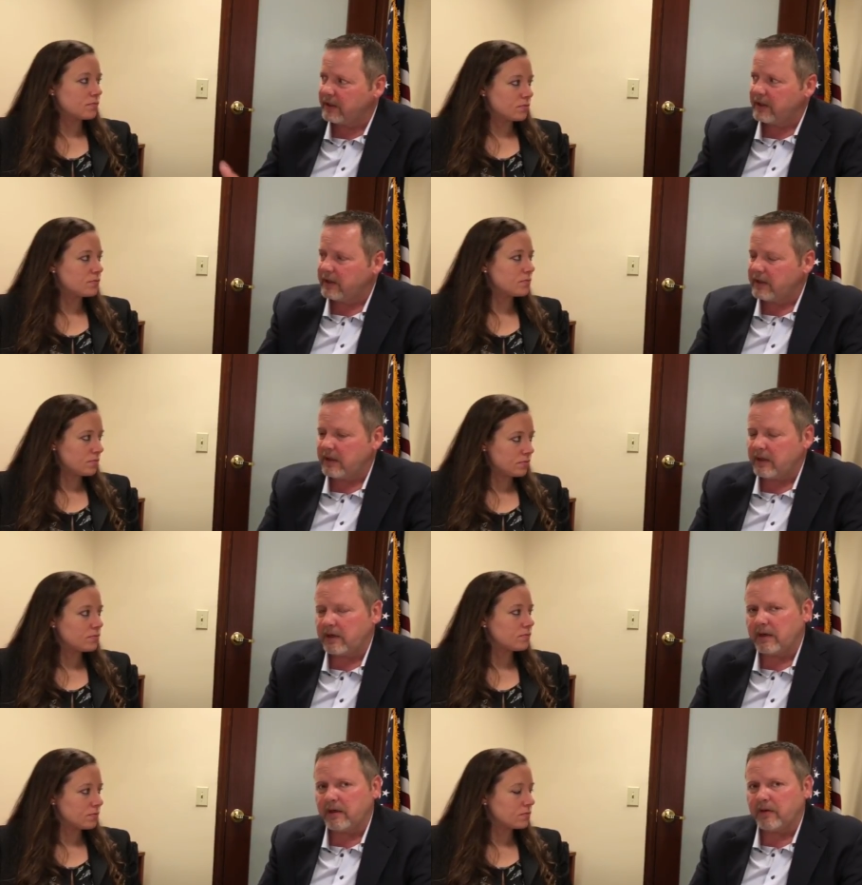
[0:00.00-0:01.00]
Speaker 1: mm.
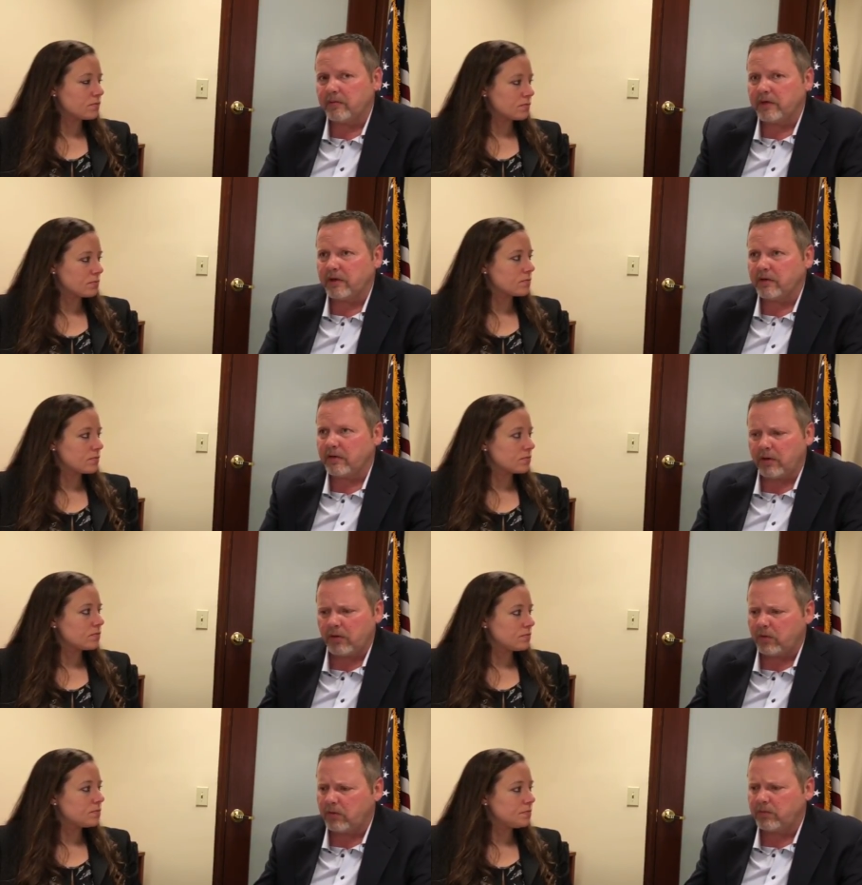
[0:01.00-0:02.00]
uh, you know a
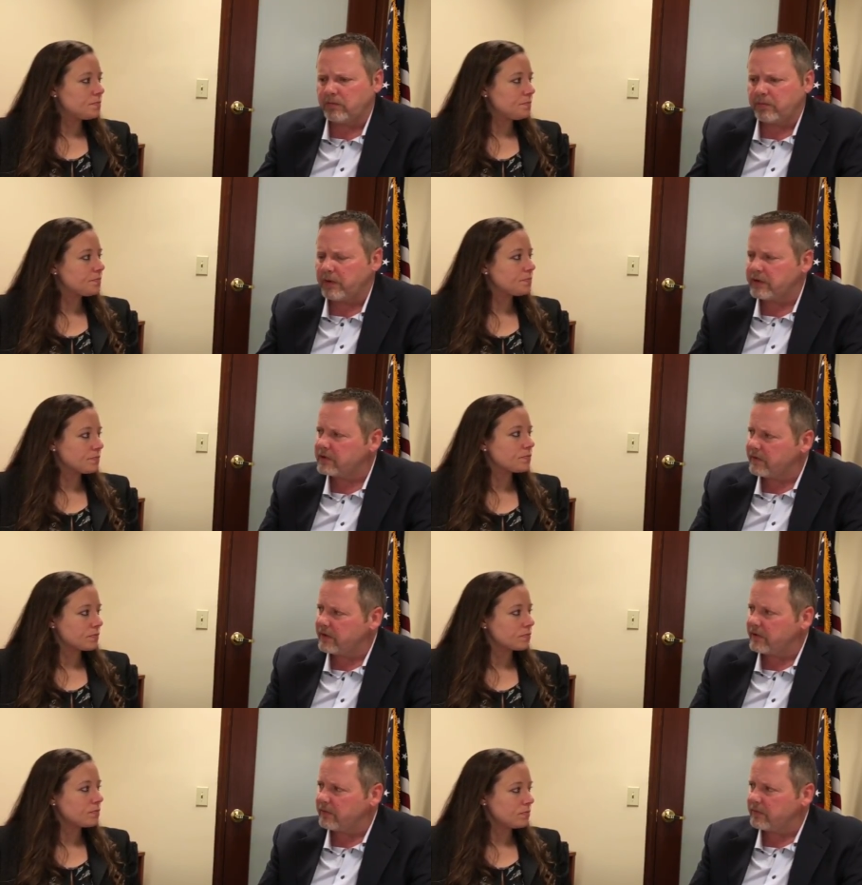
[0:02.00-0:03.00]
whole bunch of
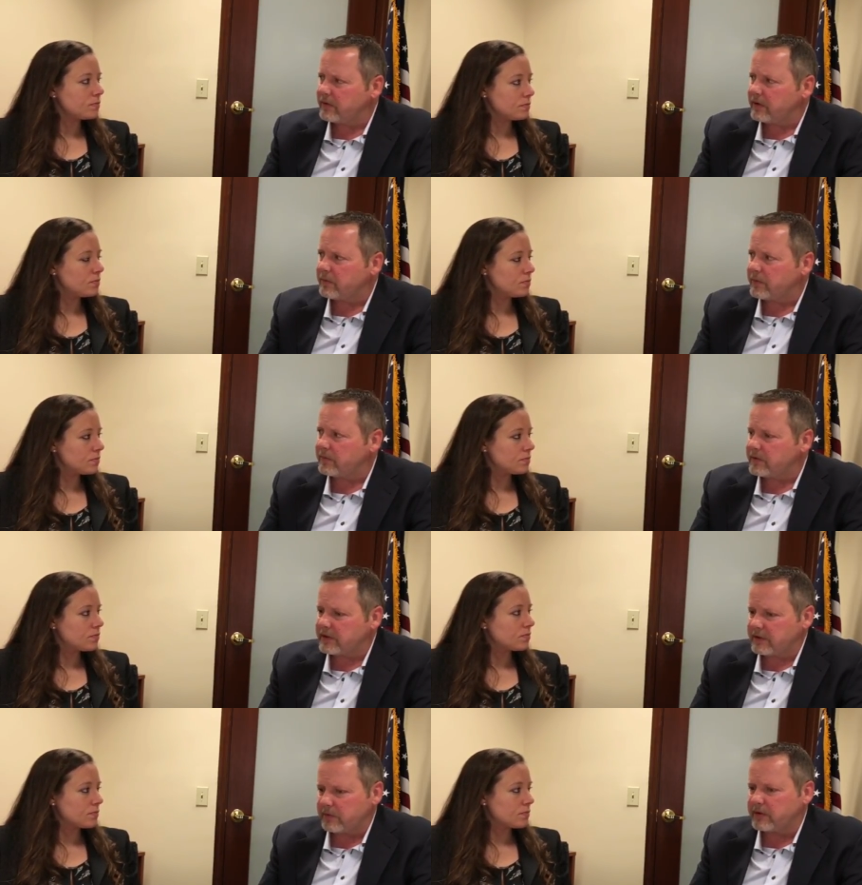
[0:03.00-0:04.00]
the, the,
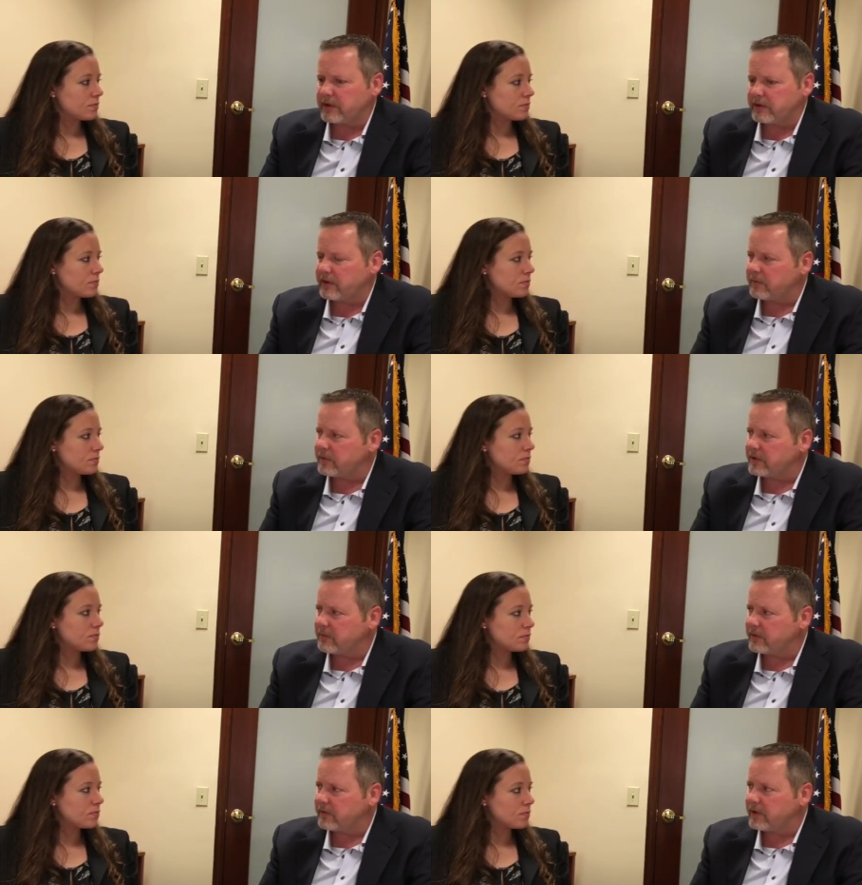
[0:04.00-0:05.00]
disabilities on the
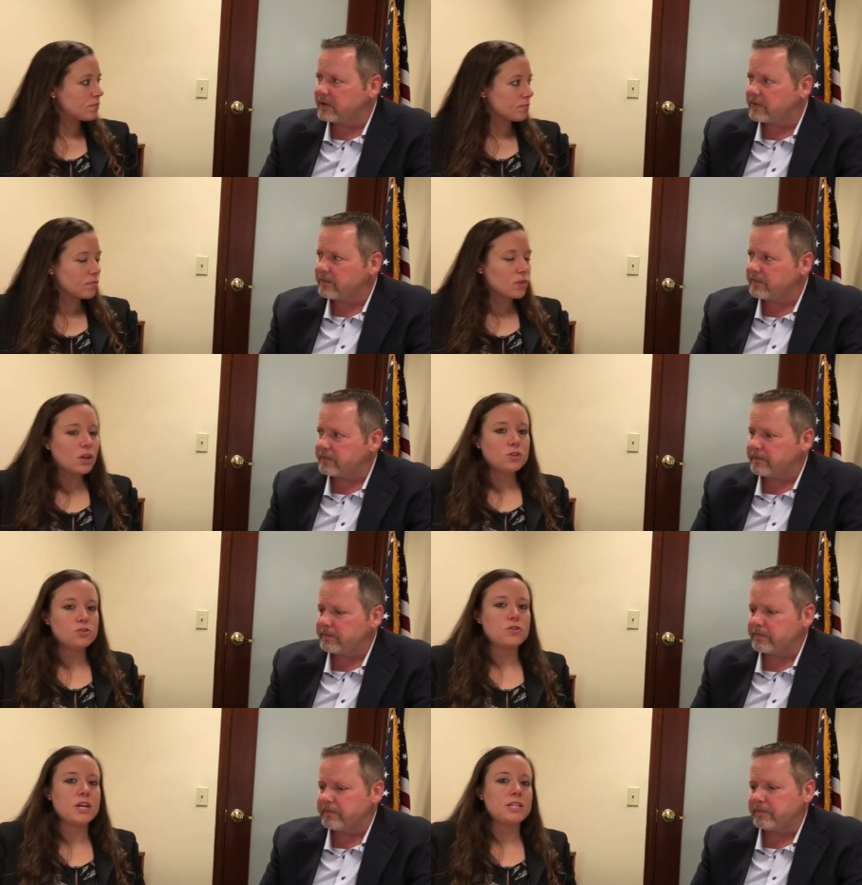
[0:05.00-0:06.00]
presumptive list.
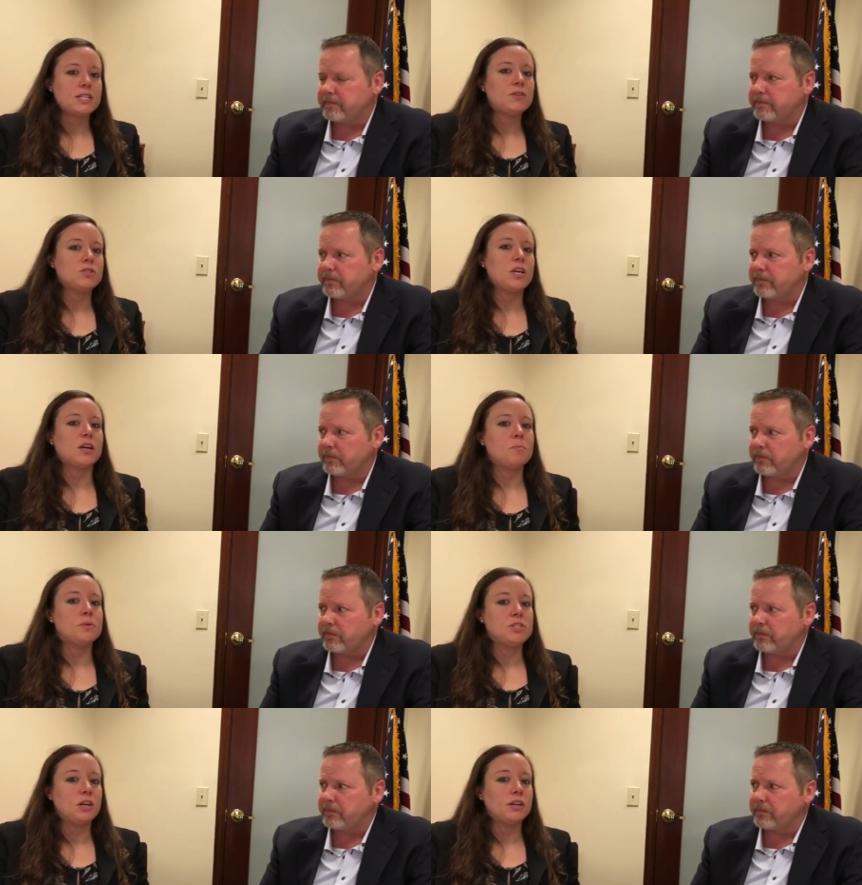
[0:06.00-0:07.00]
Speaker 2: So then it sounds like
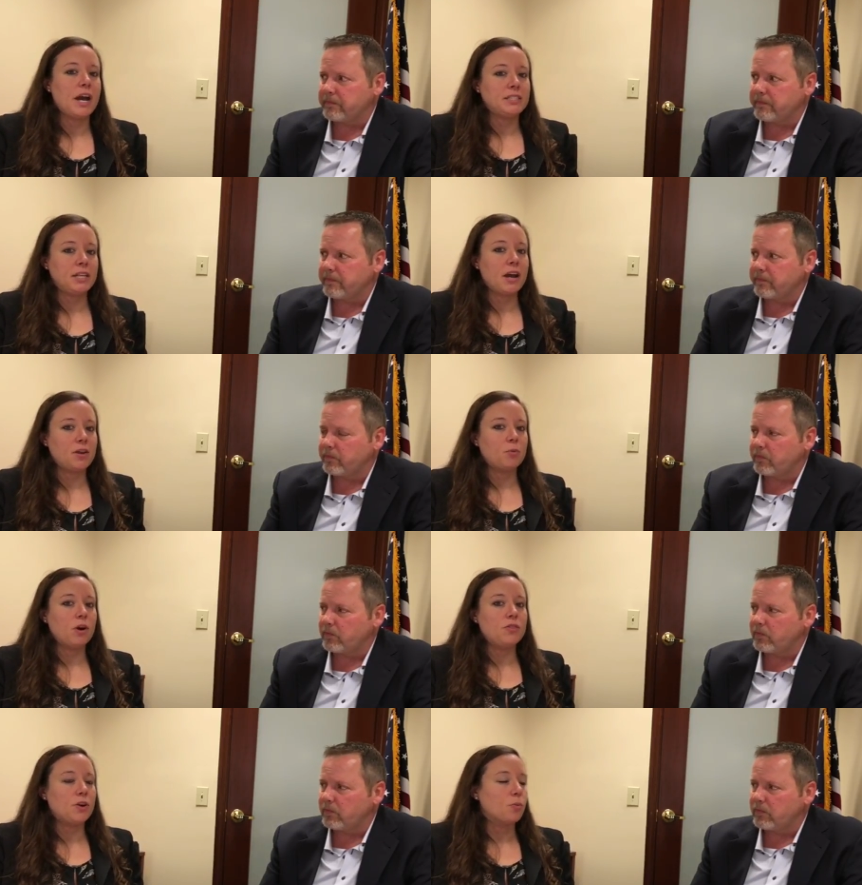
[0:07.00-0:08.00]
up until
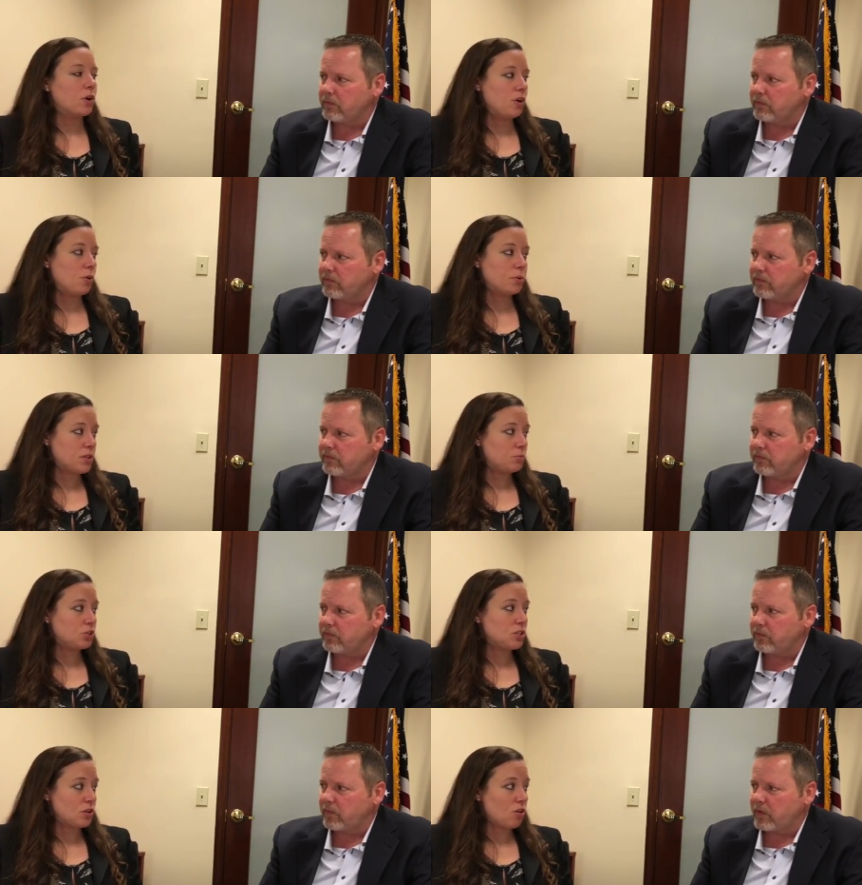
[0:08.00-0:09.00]
1991 there were no
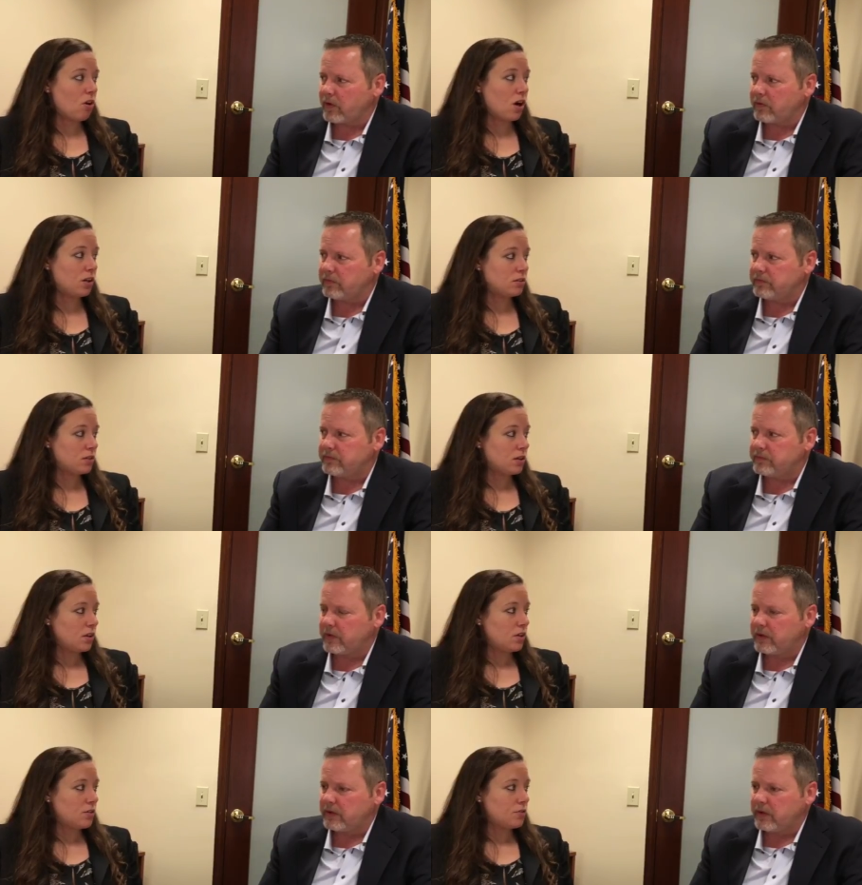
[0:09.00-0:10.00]
presumptions at all
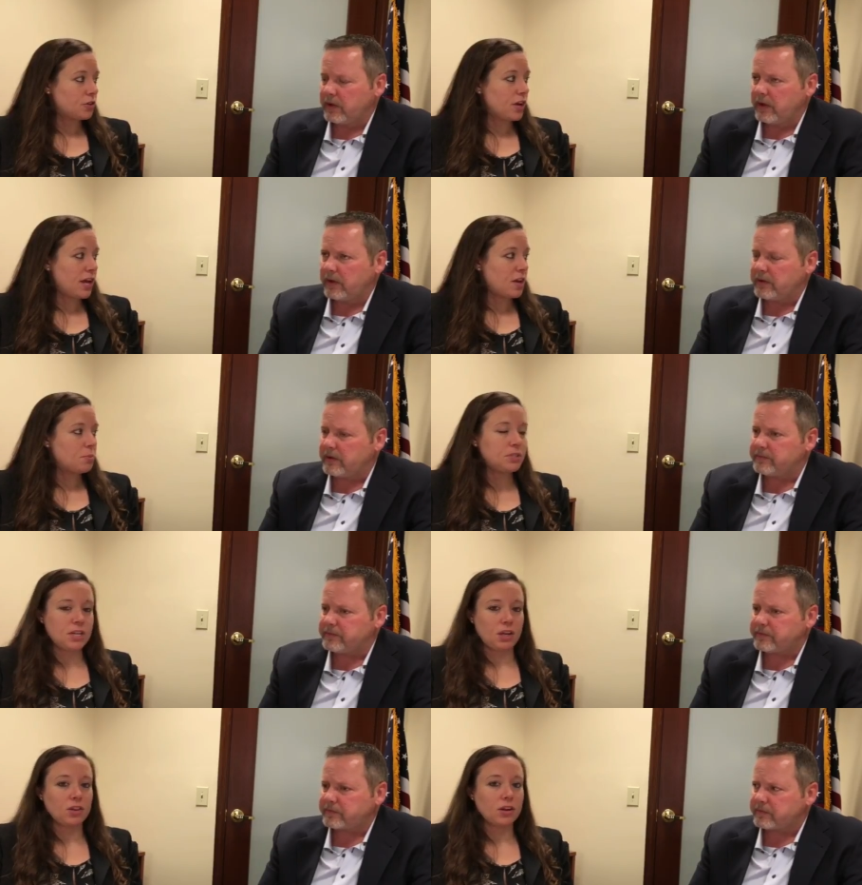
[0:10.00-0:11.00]
for any
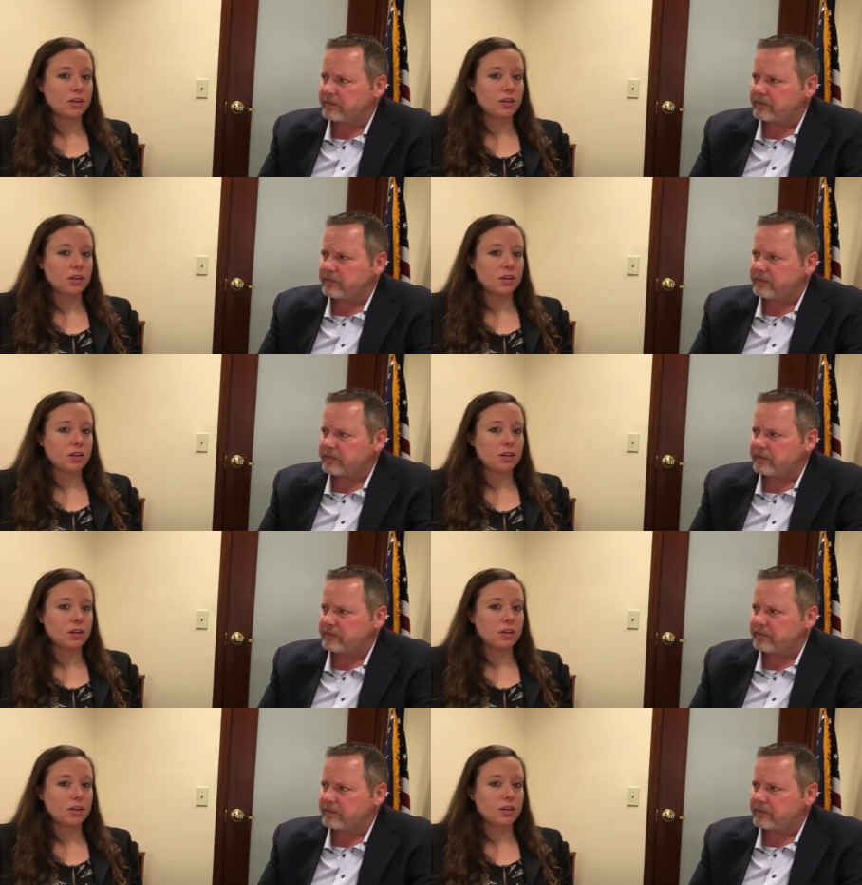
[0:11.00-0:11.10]
particular